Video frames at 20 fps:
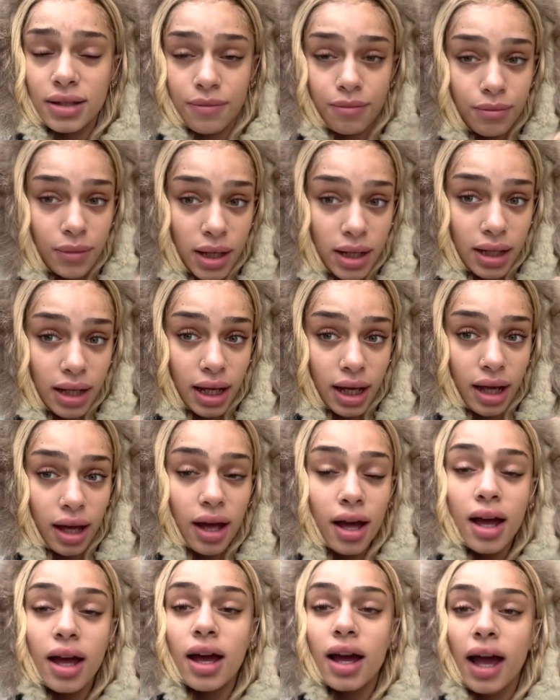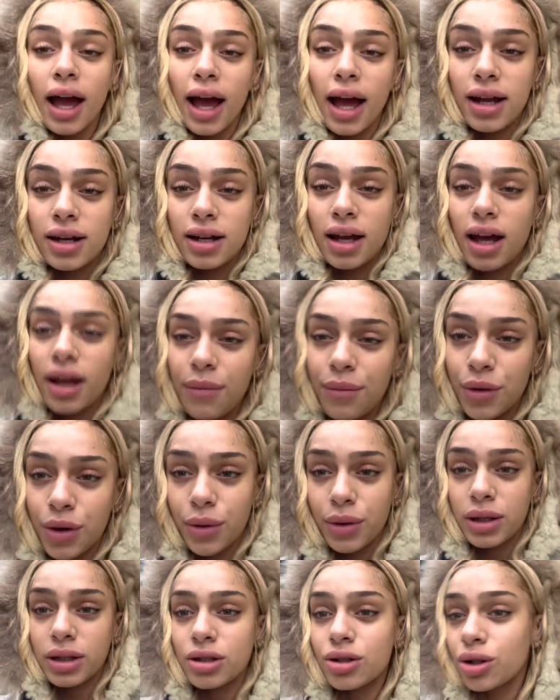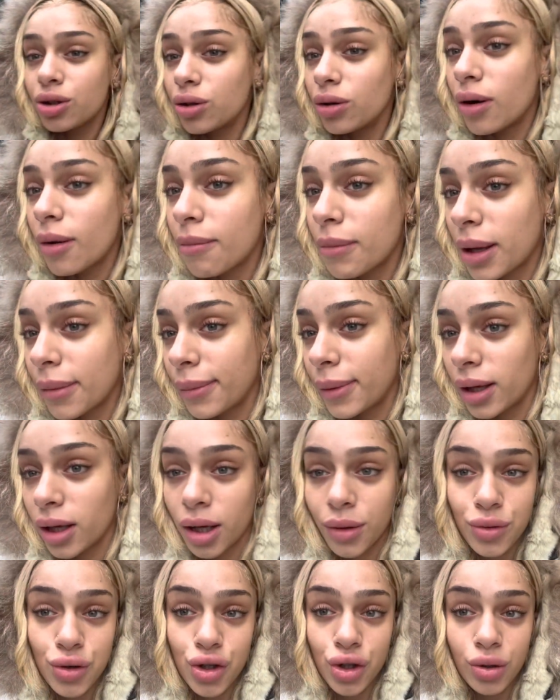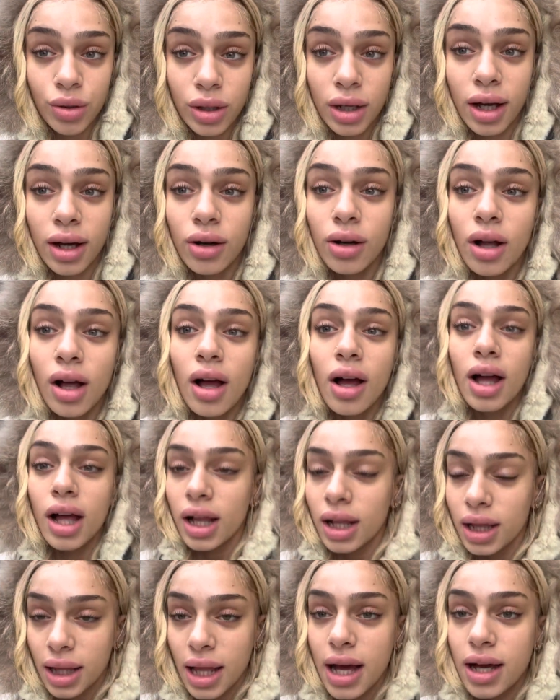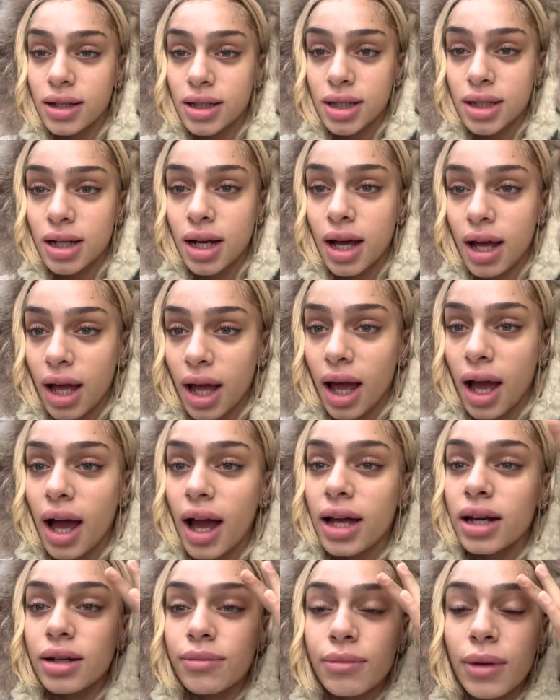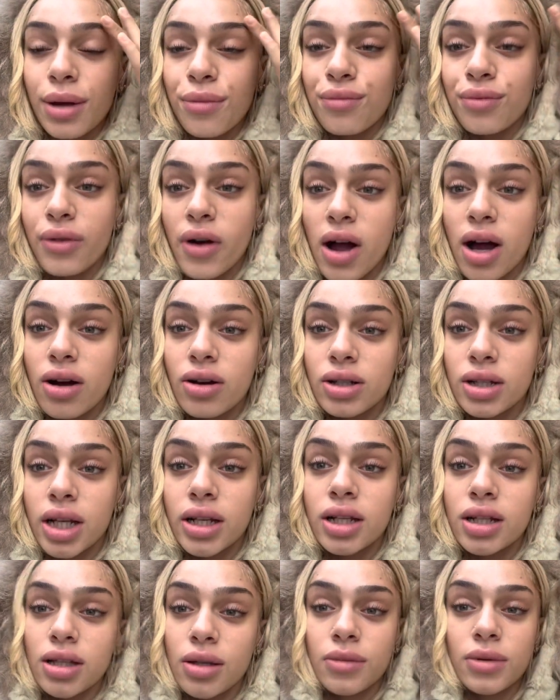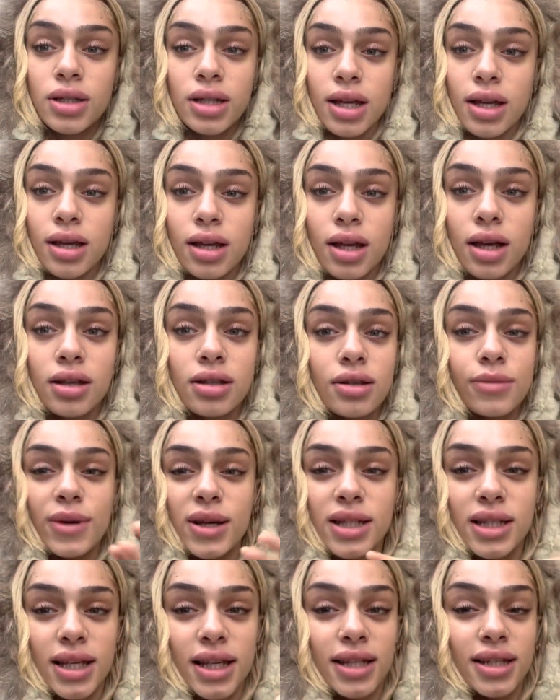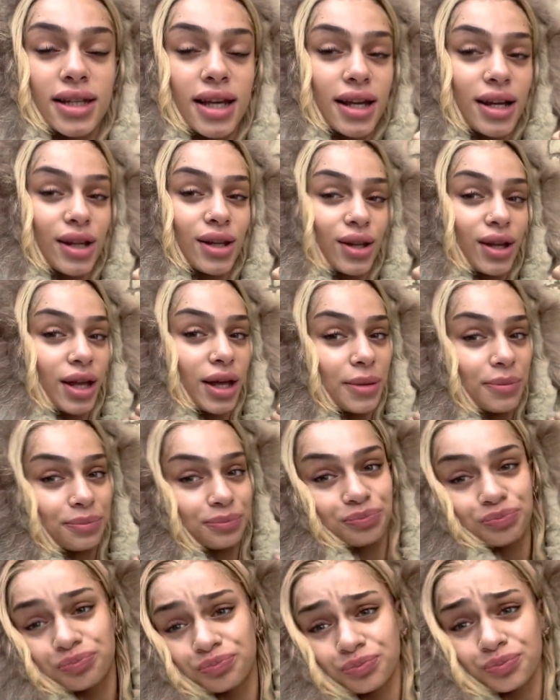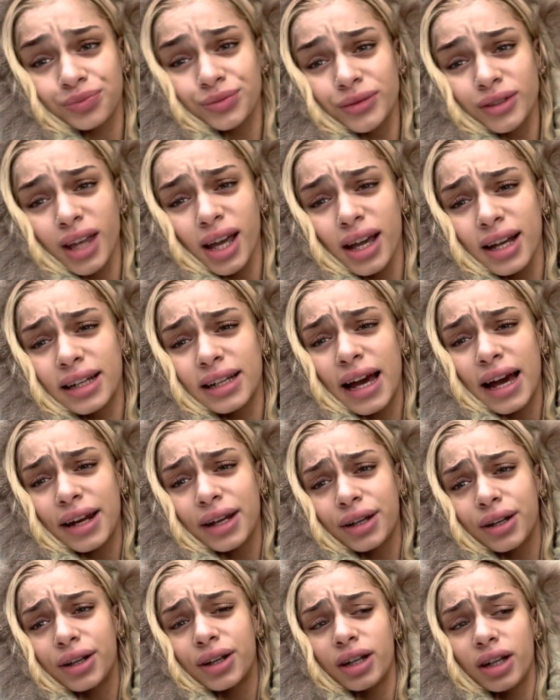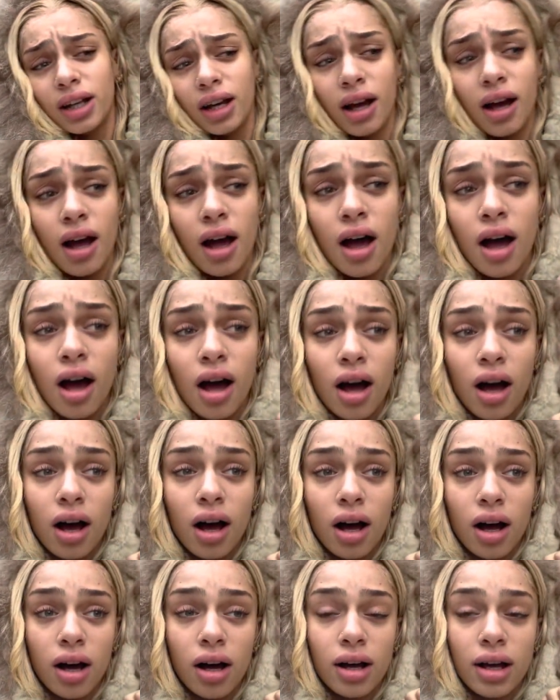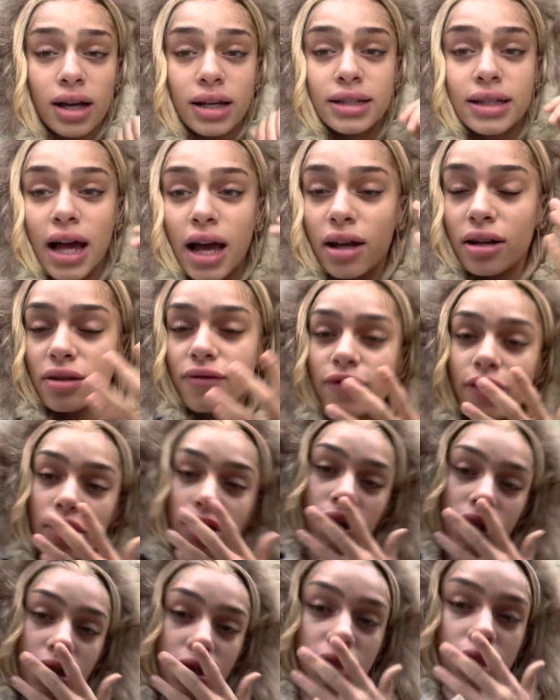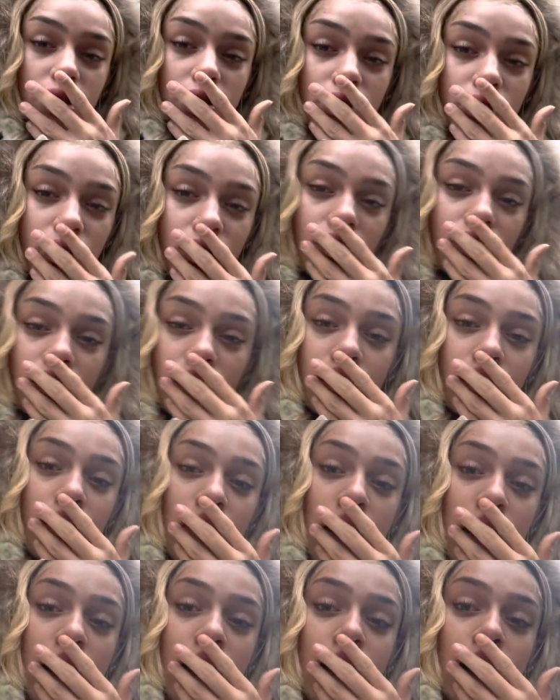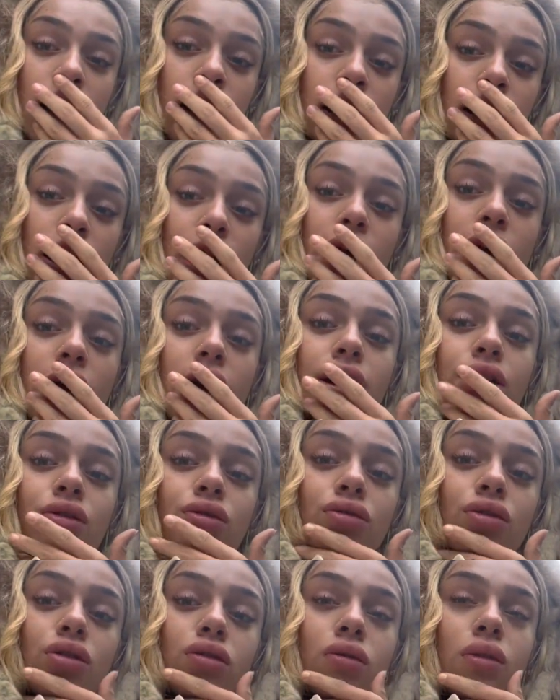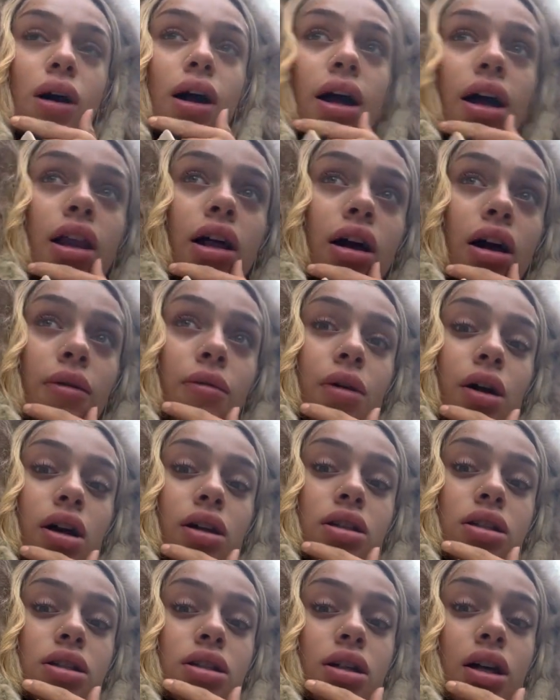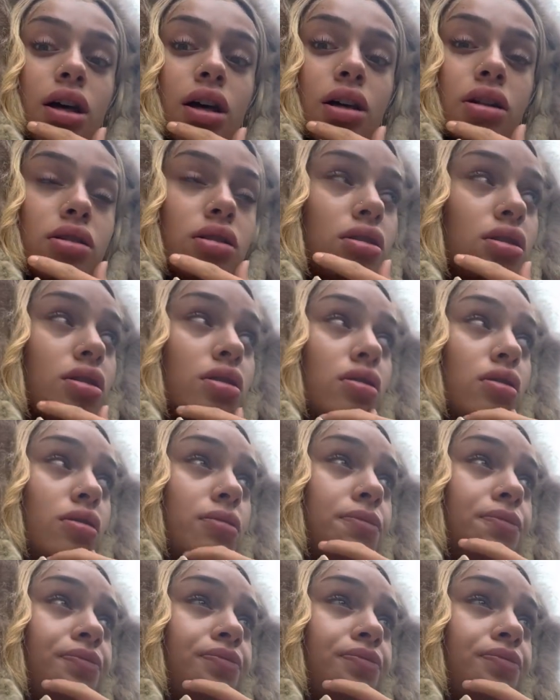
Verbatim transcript: Monday and I'm going to my makeup shoot now. Last night I did my brows, I did some skincare so my skin's kind of looking kind of good. Uh, it's hella foggy still. Like I don't know why, like I'm kind of scared still.